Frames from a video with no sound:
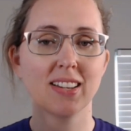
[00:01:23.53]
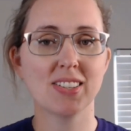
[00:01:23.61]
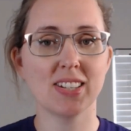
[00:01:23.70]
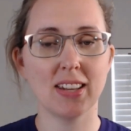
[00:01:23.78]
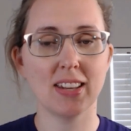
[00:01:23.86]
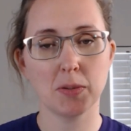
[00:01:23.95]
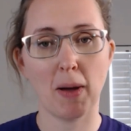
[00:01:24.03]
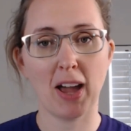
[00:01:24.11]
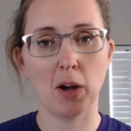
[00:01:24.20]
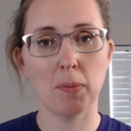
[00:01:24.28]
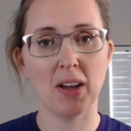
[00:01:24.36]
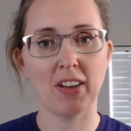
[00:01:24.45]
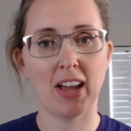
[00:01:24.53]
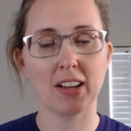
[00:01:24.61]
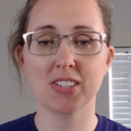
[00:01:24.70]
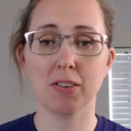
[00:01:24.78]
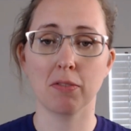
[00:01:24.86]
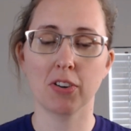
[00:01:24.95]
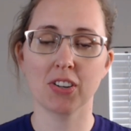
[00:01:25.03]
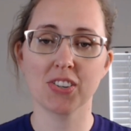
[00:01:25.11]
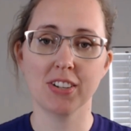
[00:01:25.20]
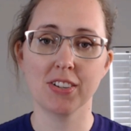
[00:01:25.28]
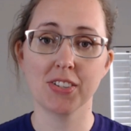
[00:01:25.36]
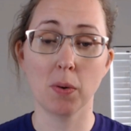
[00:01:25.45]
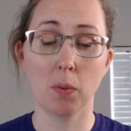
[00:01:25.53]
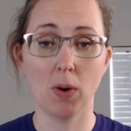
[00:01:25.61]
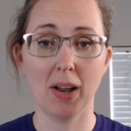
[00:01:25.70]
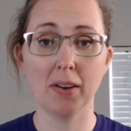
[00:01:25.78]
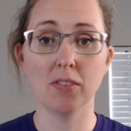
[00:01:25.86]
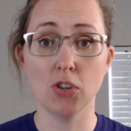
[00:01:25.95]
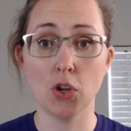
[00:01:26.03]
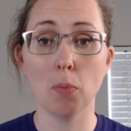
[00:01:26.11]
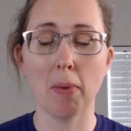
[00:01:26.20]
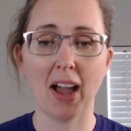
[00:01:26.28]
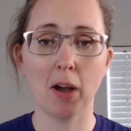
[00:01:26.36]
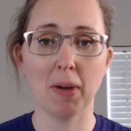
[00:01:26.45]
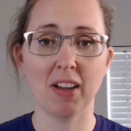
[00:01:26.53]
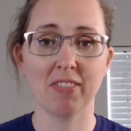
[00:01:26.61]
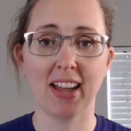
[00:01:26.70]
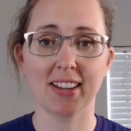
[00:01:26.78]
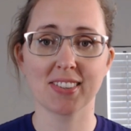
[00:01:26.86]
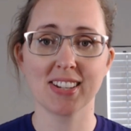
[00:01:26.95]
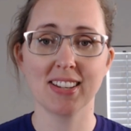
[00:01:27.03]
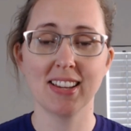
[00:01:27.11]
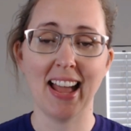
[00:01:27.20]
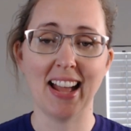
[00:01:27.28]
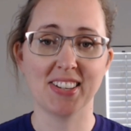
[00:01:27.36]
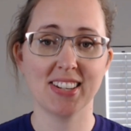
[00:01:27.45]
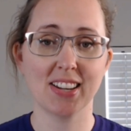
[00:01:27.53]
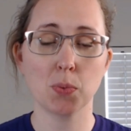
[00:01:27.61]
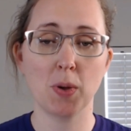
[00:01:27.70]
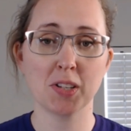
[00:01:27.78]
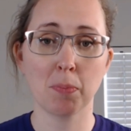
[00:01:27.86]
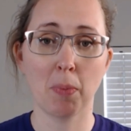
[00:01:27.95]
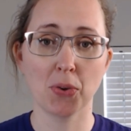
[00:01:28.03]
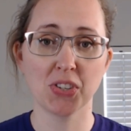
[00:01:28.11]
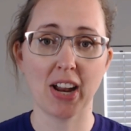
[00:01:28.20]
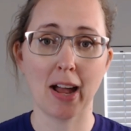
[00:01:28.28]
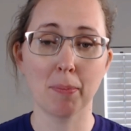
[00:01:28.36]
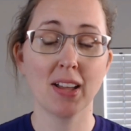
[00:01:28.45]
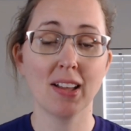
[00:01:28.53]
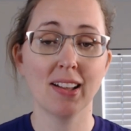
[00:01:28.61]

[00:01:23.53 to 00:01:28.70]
six BiomeFX versus one new BiomeFX at six weeks post op,